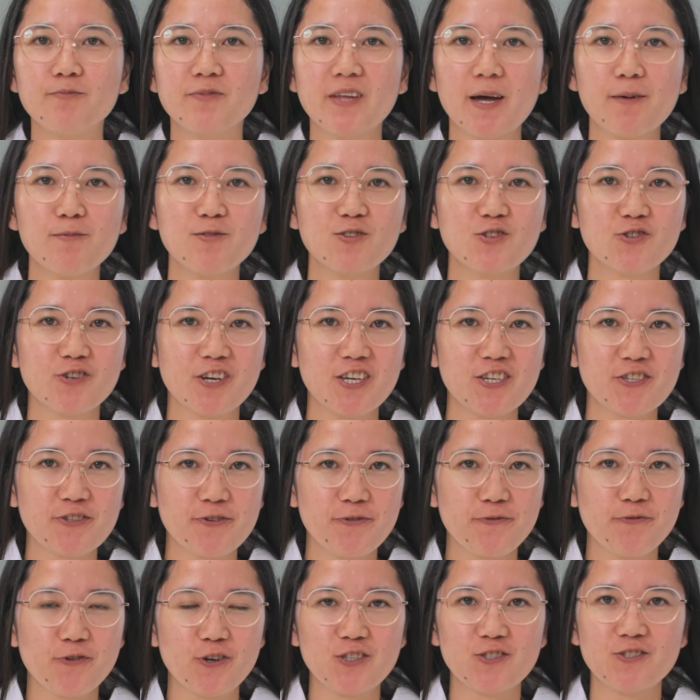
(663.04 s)

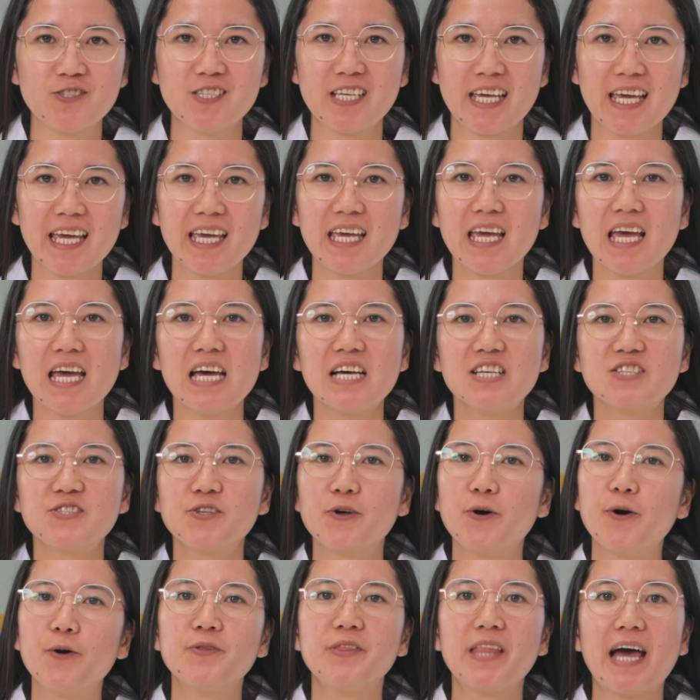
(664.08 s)
demonstration for today.
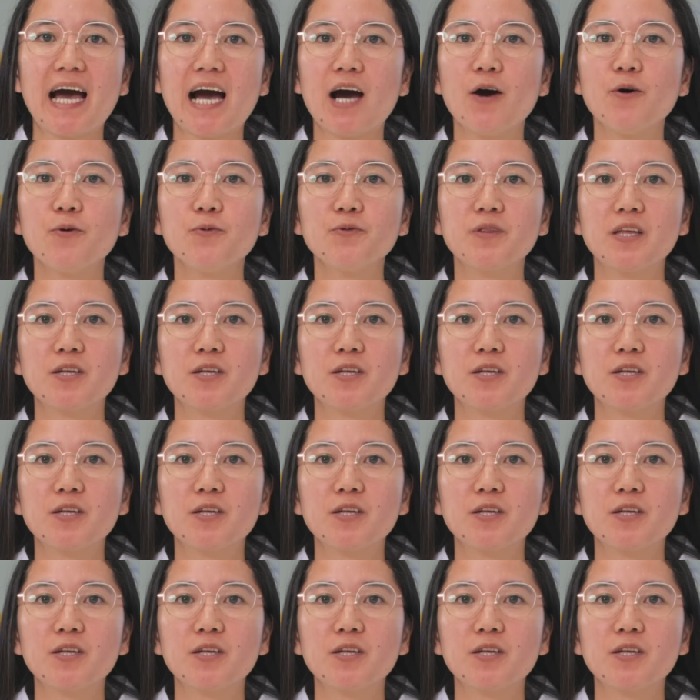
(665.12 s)
So now